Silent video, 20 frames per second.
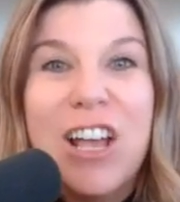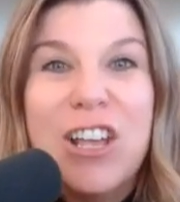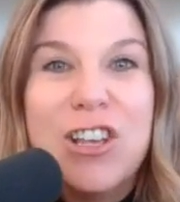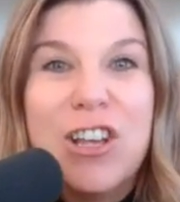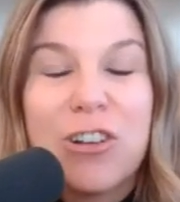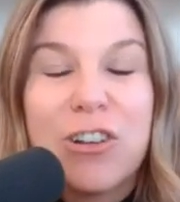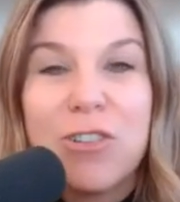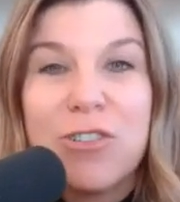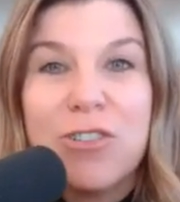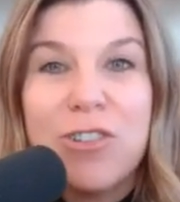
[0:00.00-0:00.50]

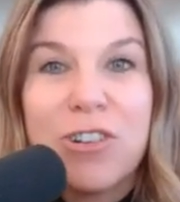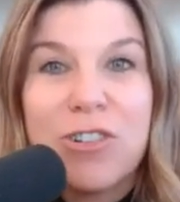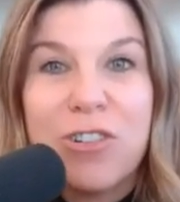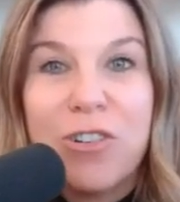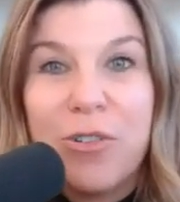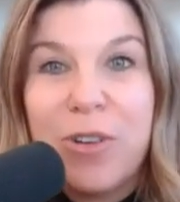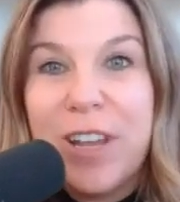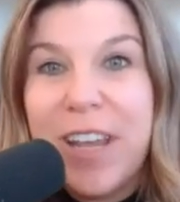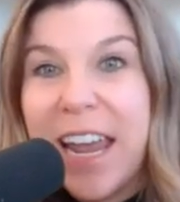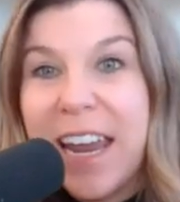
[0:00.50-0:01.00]
you're
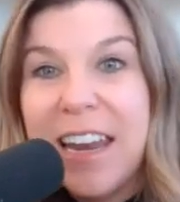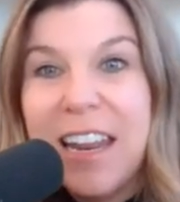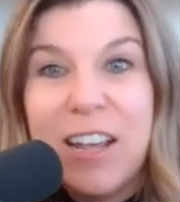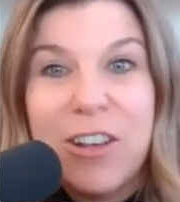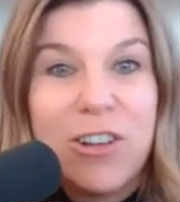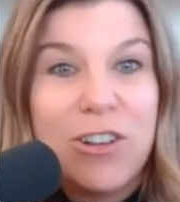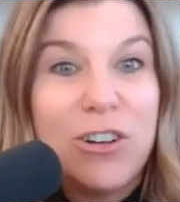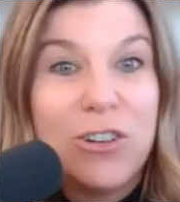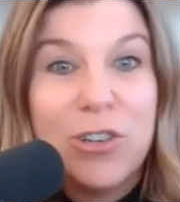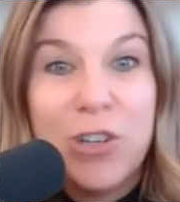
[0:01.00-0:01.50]

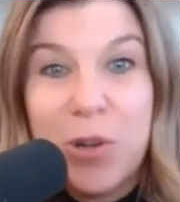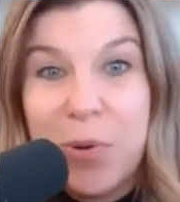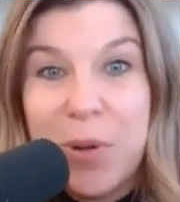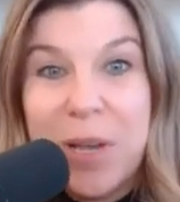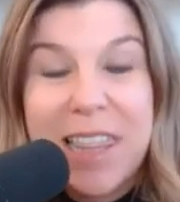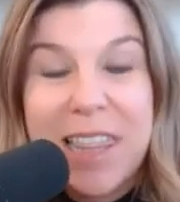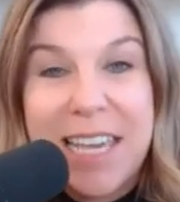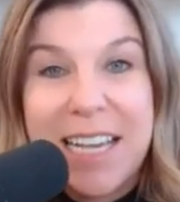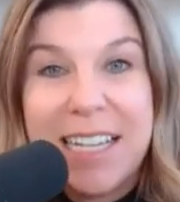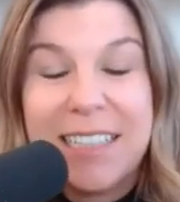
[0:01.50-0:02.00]
creating, or you're
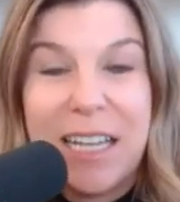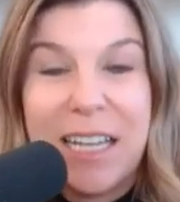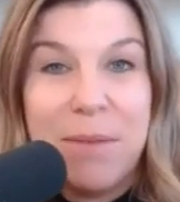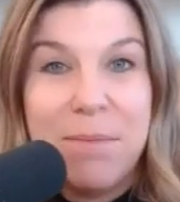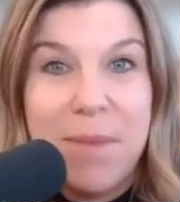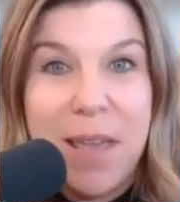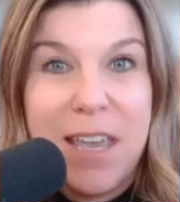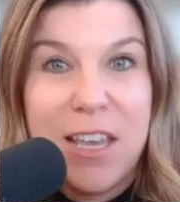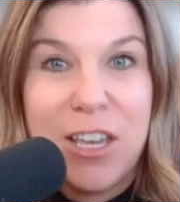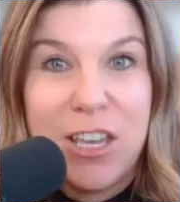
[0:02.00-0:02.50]
doing things
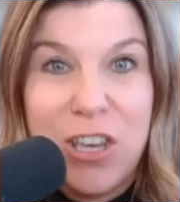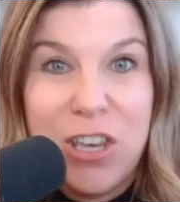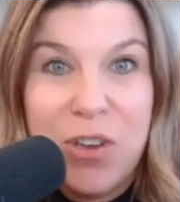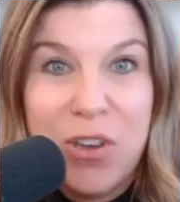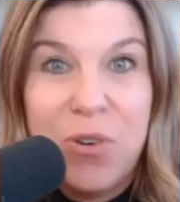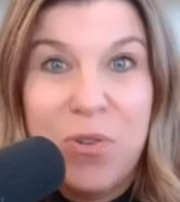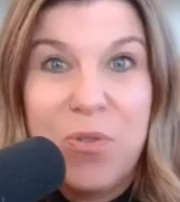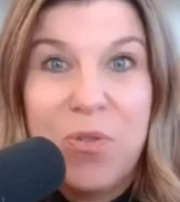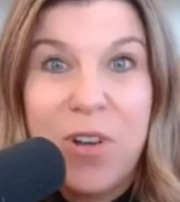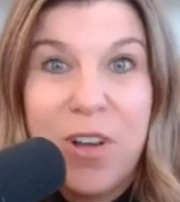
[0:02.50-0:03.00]
that make
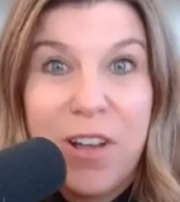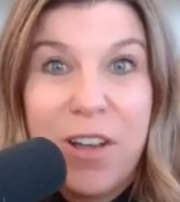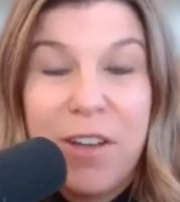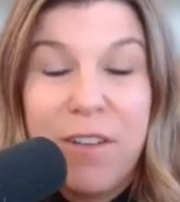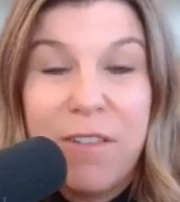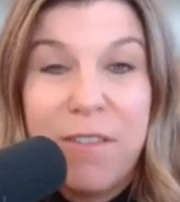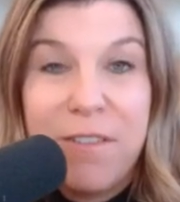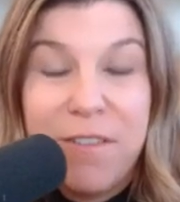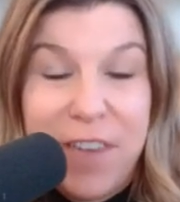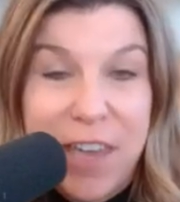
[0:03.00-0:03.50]
you
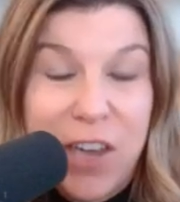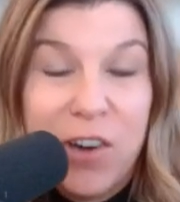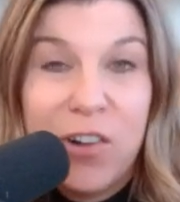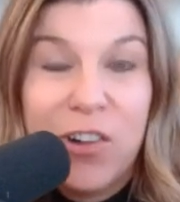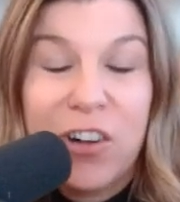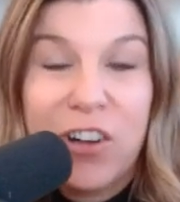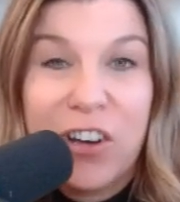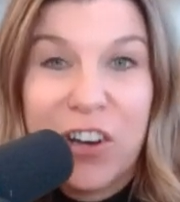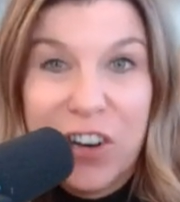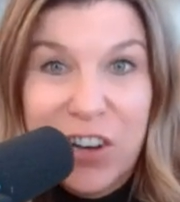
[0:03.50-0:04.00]

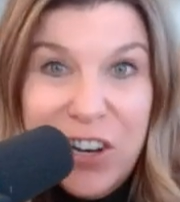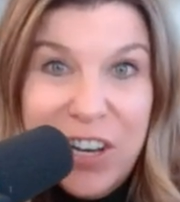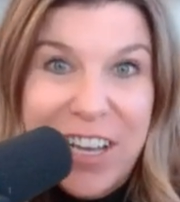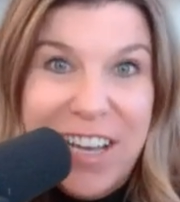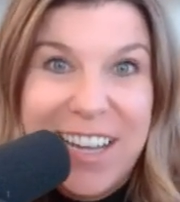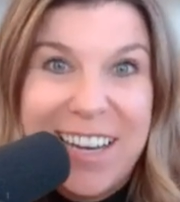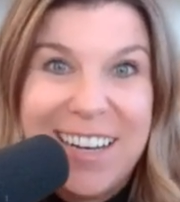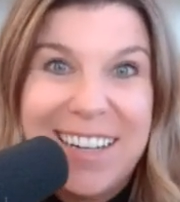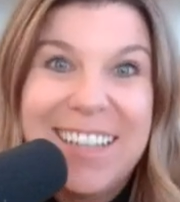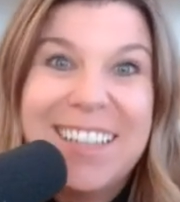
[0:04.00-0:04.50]
feel
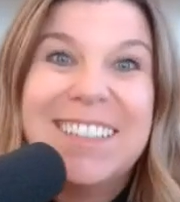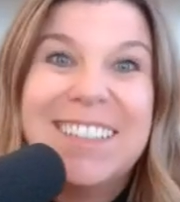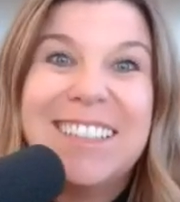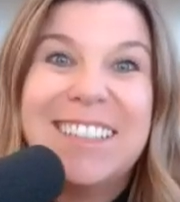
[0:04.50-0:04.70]
good.